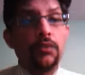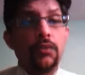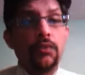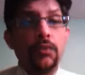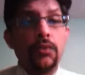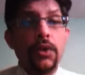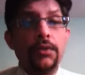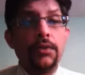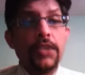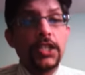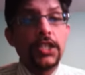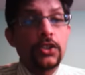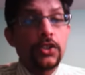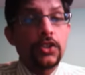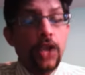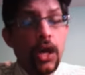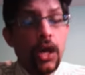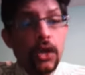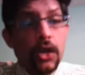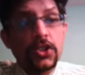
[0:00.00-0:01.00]
were winning the
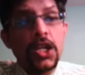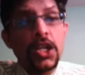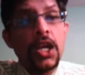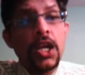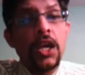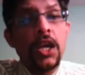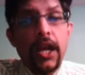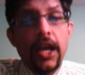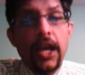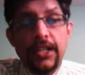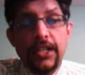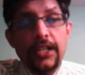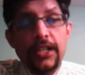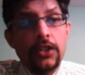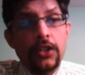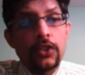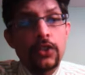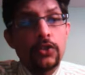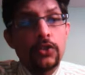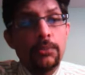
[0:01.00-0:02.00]
toss and
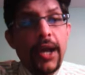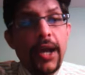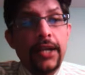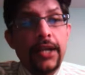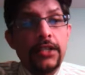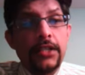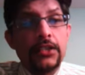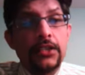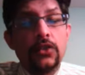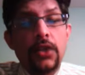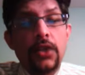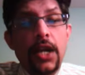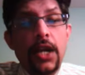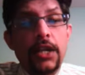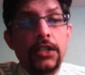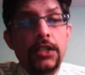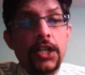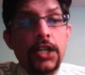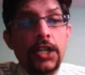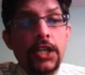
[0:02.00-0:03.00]
electing to bat against the
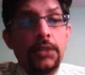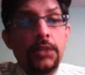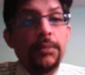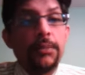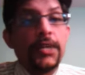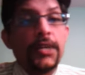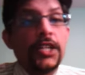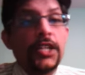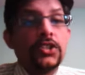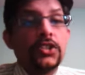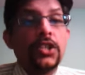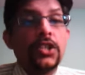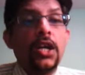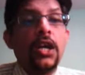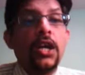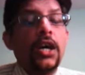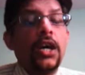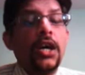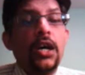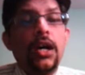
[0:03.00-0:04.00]
United Arab Emirates
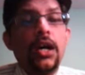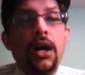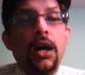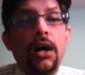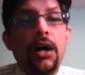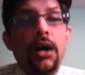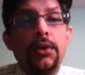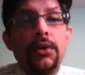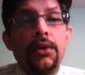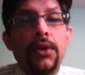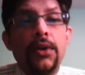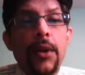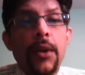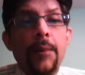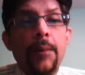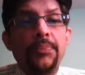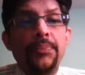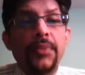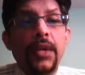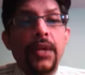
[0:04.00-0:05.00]

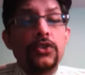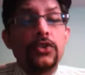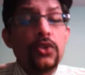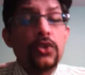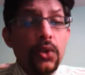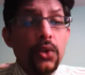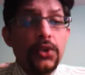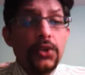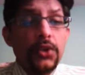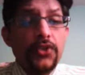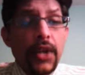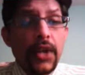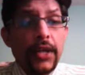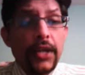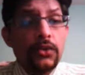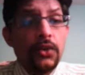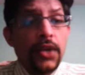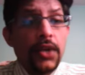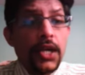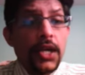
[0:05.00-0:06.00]
are slowly trying
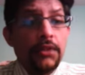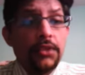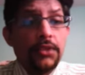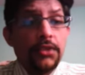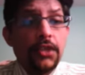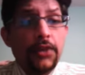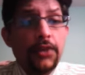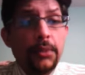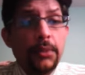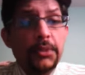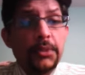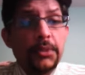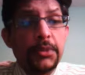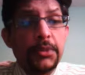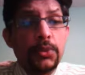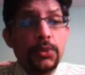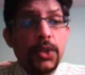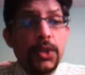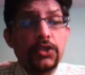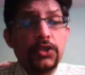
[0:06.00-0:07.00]
to recover from a
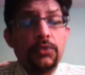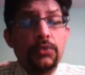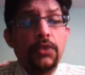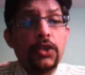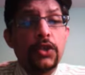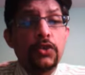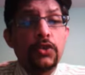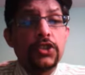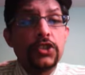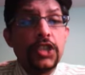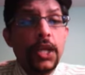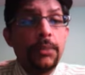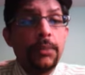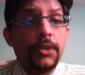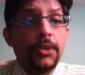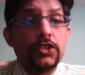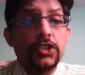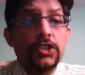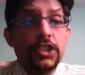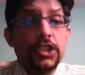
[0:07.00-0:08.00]
situation, one could say,
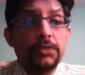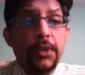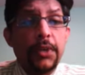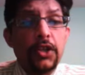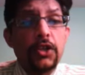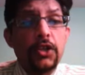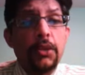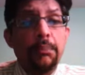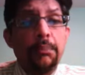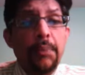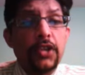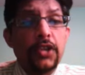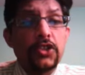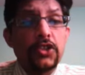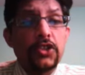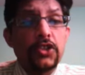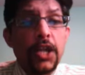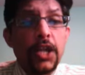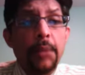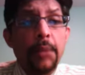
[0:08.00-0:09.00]
because this particular
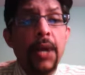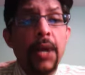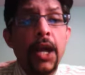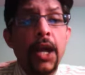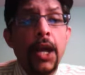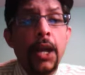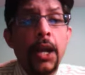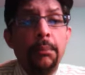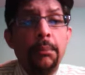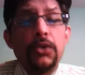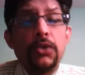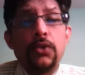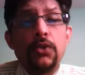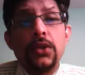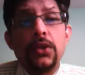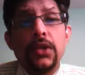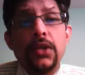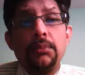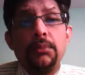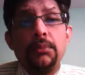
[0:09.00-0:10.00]
partnership
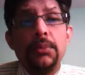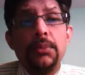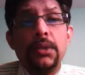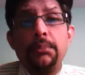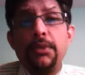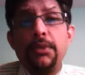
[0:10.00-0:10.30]
between